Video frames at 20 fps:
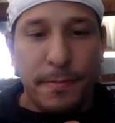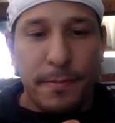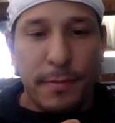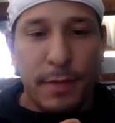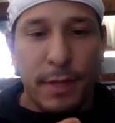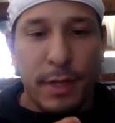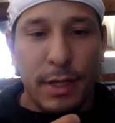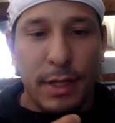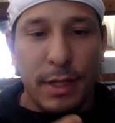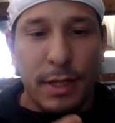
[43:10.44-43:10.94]

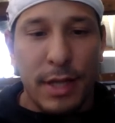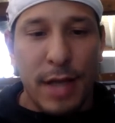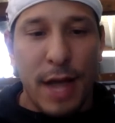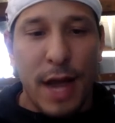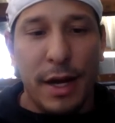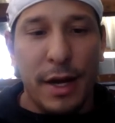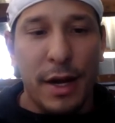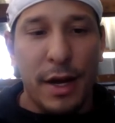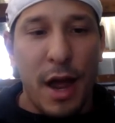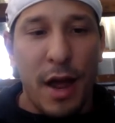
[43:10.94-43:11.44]
is
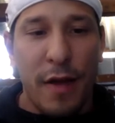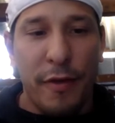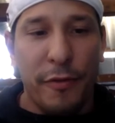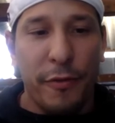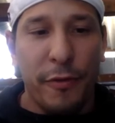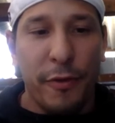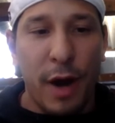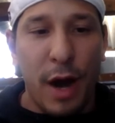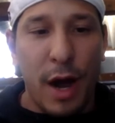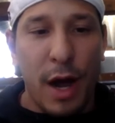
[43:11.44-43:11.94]
not
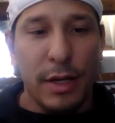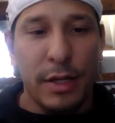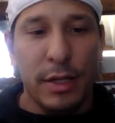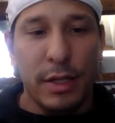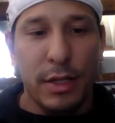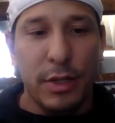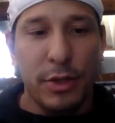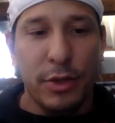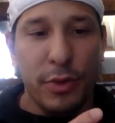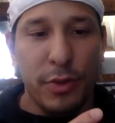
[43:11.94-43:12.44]
enough for
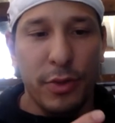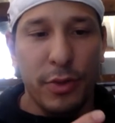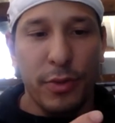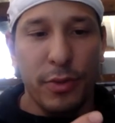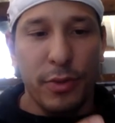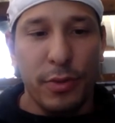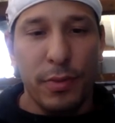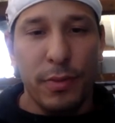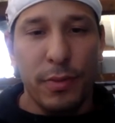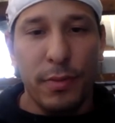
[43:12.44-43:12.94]
us
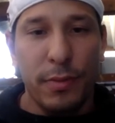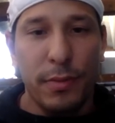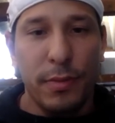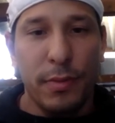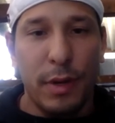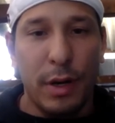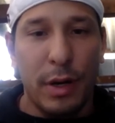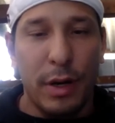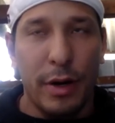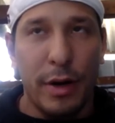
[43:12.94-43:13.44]
to,
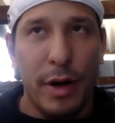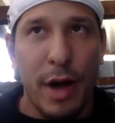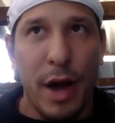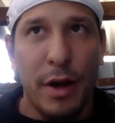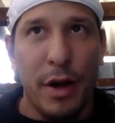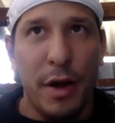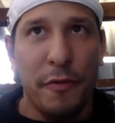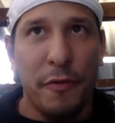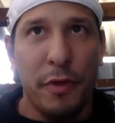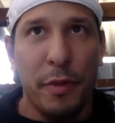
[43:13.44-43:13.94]
or
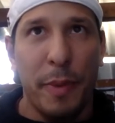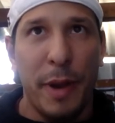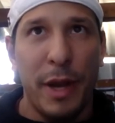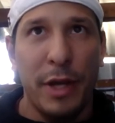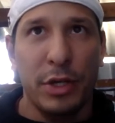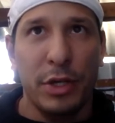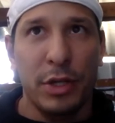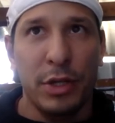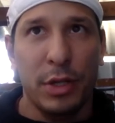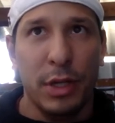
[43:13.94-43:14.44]
not enough for the
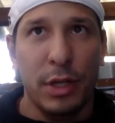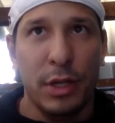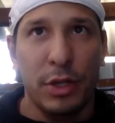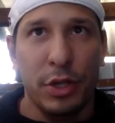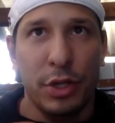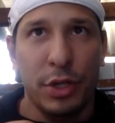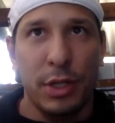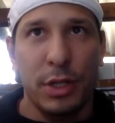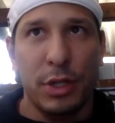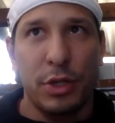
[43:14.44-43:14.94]
patient to
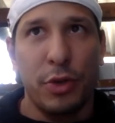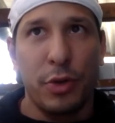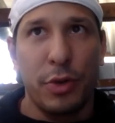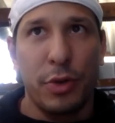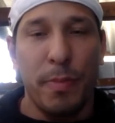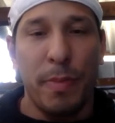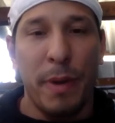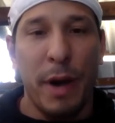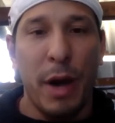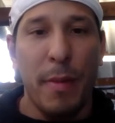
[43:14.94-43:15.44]
just do
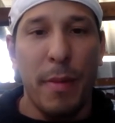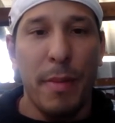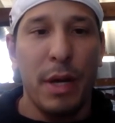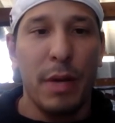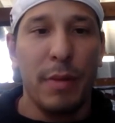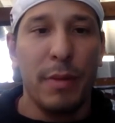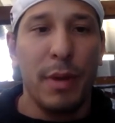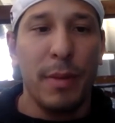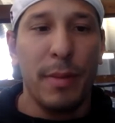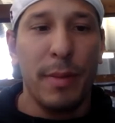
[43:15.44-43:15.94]
the bare
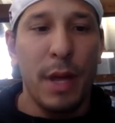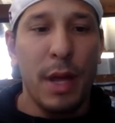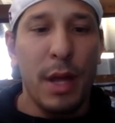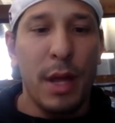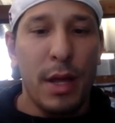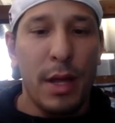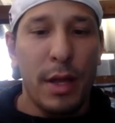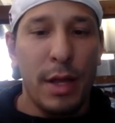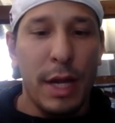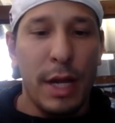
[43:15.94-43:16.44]
minimum.
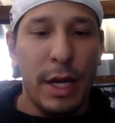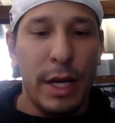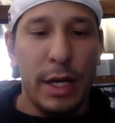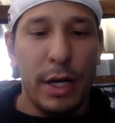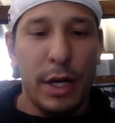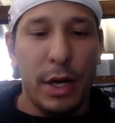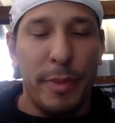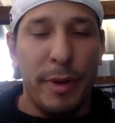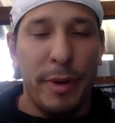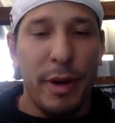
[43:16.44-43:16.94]
They need
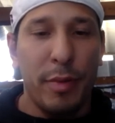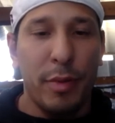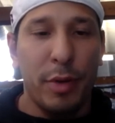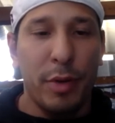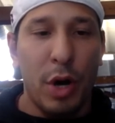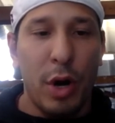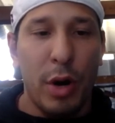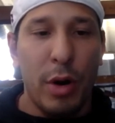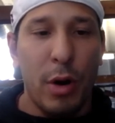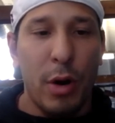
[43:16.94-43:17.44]
to be able to
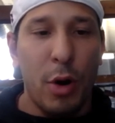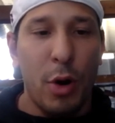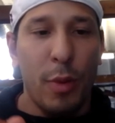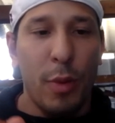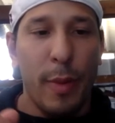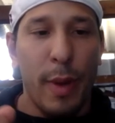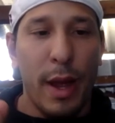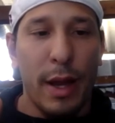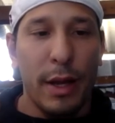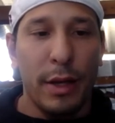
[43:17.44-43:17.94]
go
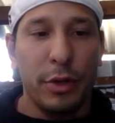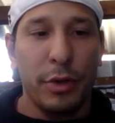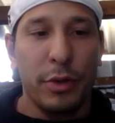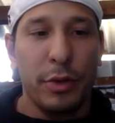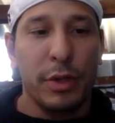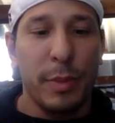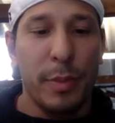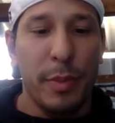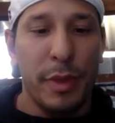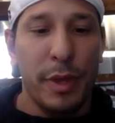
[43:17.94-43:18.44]
home and
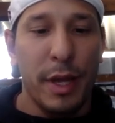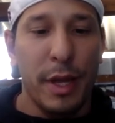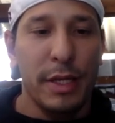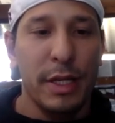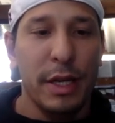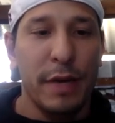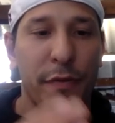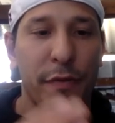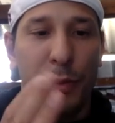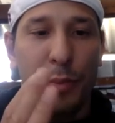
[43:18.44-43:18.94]
do some
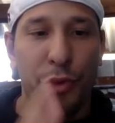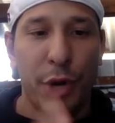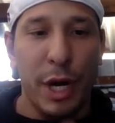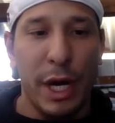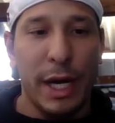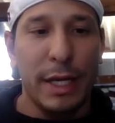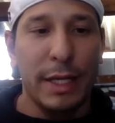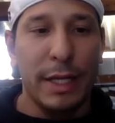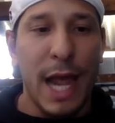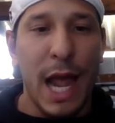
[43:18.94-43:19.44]
things. And if you
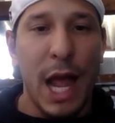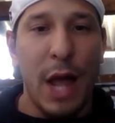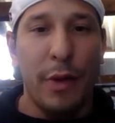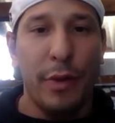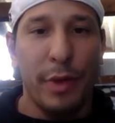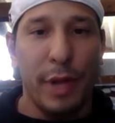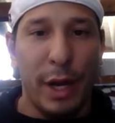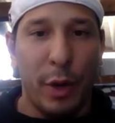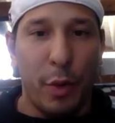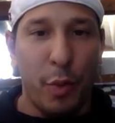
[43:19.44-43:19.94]
break it
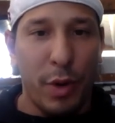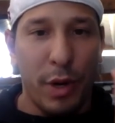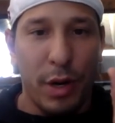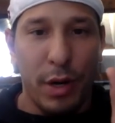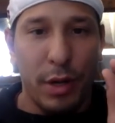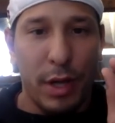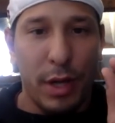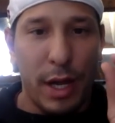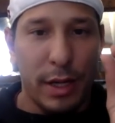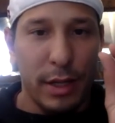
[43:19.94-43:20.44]
down, like
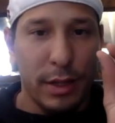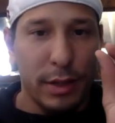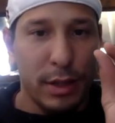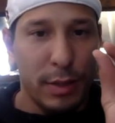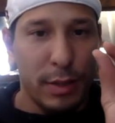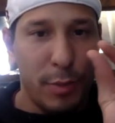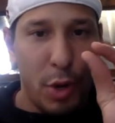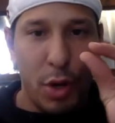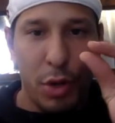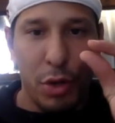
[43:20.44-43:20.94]
we're like a
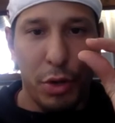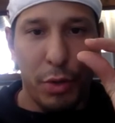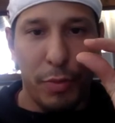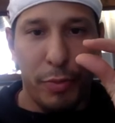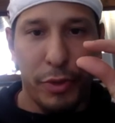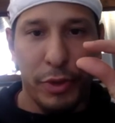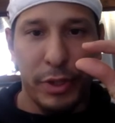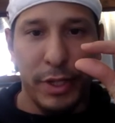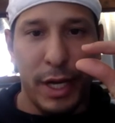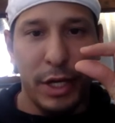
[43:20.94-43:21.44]
small little
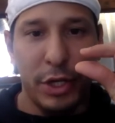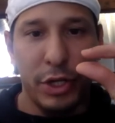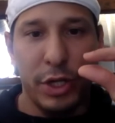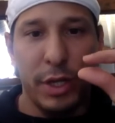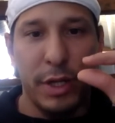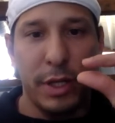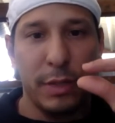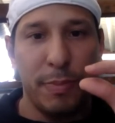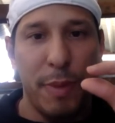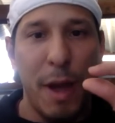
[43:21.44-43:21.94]
percentage
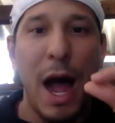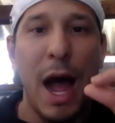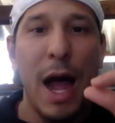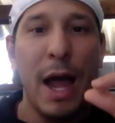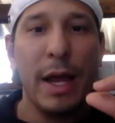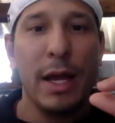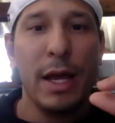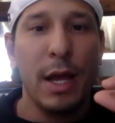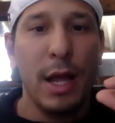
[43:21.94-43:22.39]
of this pie,